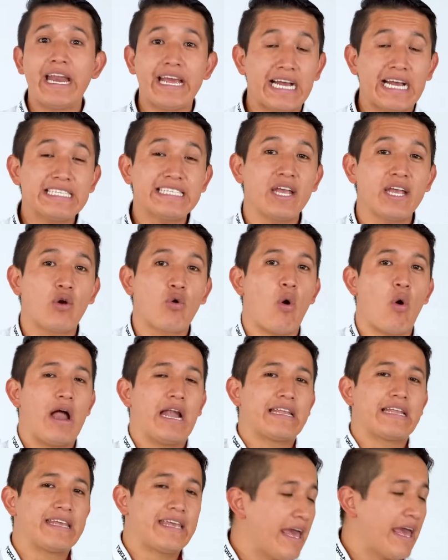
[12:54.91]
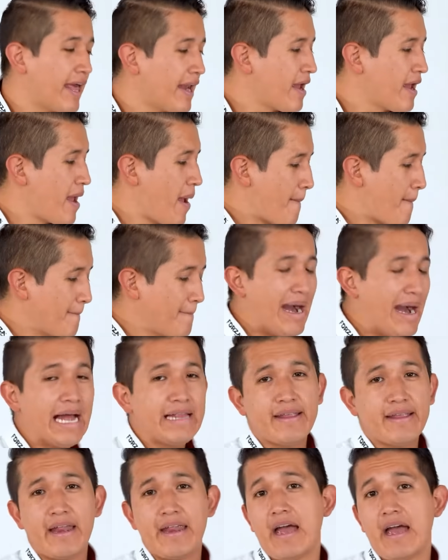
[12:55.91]
material.
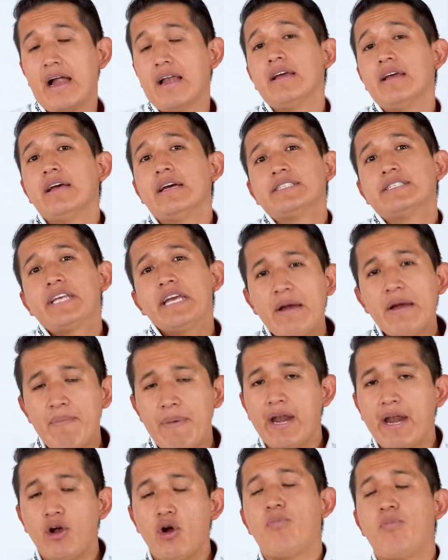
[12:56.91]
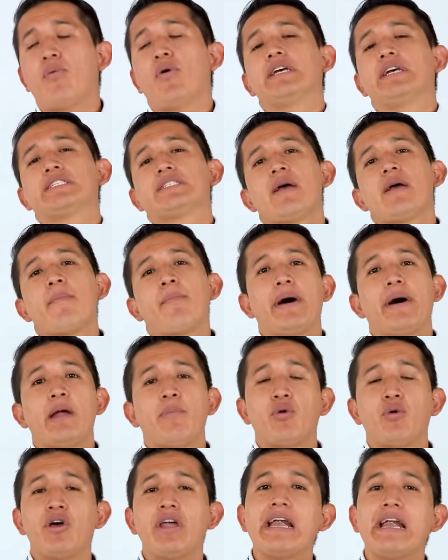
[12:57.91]
However, to achieve an optimal
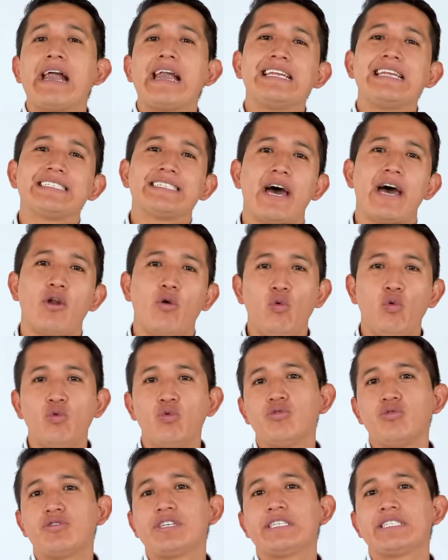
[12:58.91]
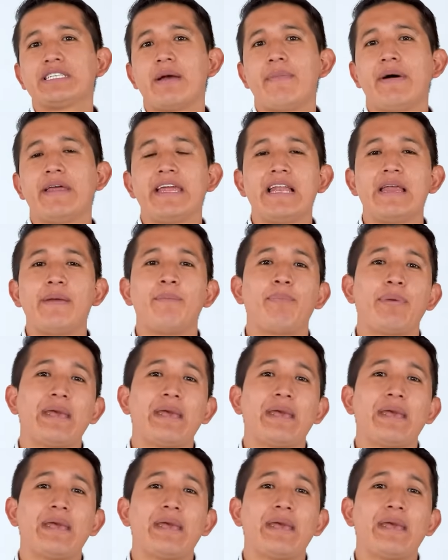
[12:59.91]
cleaning system, it's recommended to